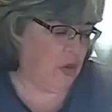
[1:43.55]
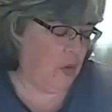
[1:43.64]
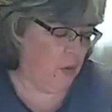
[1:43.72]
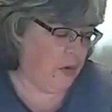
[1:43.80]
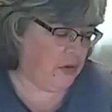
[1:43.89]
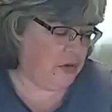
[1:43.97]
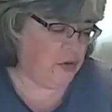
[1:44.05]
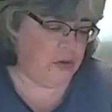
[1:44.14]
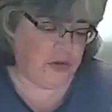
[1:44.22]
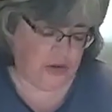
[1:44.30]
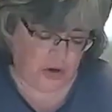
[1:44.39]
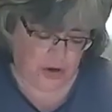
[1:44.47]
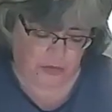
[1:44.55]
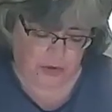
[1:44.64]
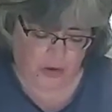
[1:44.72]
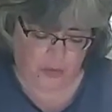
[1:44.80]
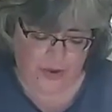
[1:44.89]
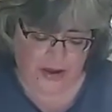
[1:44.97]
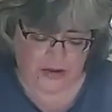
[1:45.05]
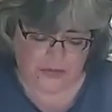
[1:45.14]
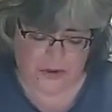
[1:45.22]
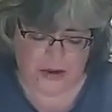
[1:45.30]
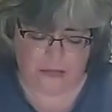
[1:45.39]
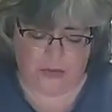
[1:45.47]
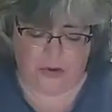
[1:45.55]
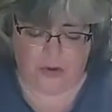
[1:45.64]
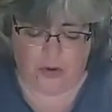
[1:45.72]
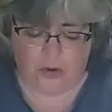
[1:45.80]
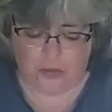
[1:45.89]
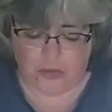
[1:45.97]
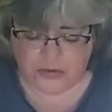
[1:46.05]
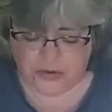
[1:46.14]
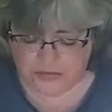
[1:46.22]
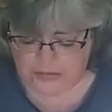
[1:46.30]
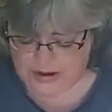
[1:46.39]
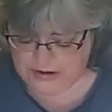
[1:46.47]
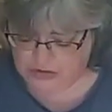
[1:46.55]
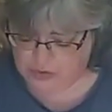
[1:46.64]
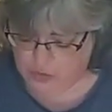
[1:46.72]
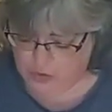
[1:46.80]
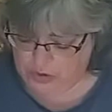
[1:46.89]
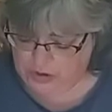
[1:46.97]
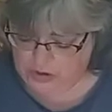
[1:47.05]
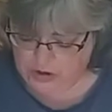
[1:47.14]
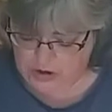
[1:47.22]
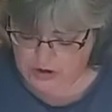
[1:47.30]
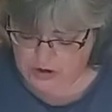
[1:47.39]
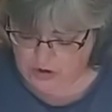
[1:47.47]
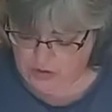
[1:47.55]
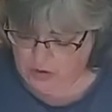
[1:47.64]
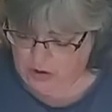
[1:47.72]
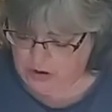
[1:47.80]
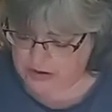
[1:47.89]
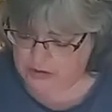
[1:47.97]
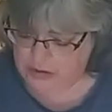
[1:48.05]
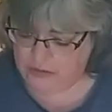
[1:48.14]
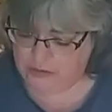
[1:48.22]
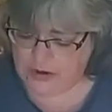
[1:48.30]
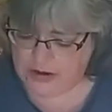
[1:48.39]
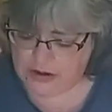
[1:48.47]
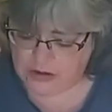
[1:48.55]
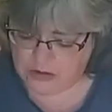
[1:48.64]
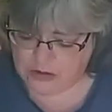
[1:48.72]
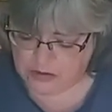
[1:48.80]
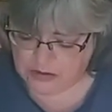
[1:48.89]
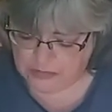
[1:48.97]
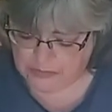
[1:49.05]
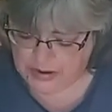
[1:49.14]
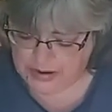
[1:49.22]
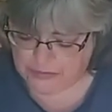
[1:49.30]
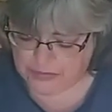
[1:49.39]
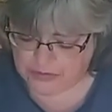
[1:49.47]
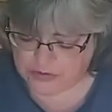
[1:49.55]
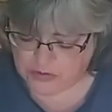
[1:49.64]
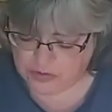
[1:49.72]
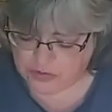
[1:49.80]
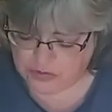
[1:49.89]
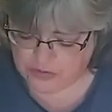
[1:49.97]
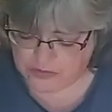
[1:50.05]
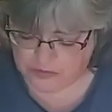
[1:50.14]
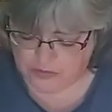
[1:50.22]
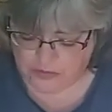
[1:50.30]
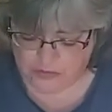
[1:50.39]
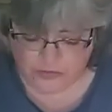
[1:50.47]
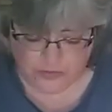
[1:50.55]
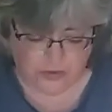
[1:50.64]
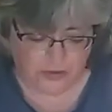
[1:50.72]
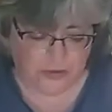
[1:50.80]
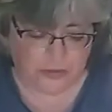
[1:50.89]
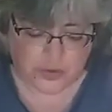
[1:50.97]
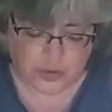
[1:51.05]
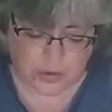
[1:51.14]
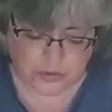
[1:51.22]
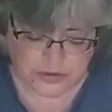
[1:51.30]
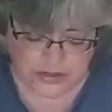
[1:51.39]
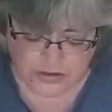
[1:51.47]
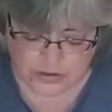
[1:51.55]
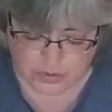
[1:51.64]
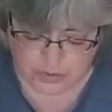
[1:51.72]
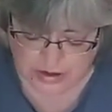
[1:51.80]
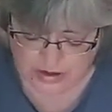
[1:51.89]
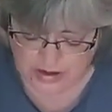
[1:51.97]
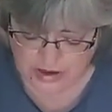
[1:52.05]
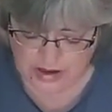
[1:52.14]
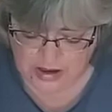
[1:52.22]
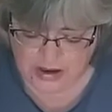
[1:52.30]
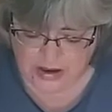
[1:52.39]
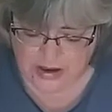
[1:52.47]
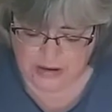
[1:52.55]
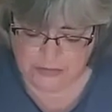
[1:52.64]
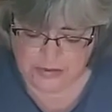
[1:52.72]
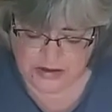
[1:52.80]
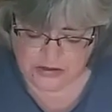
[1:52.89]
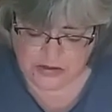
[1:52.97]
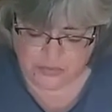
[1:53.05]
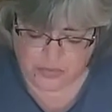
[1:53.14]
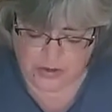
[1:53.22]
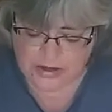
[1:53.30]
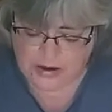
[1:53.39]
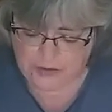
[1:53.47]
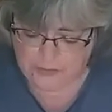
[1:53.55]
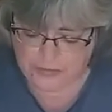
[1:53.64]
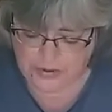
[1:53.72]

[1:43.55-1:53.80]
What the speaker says: will do a job on wax paper almost as bad as it would on regular paper. It sort of absorbs into it and makes it break up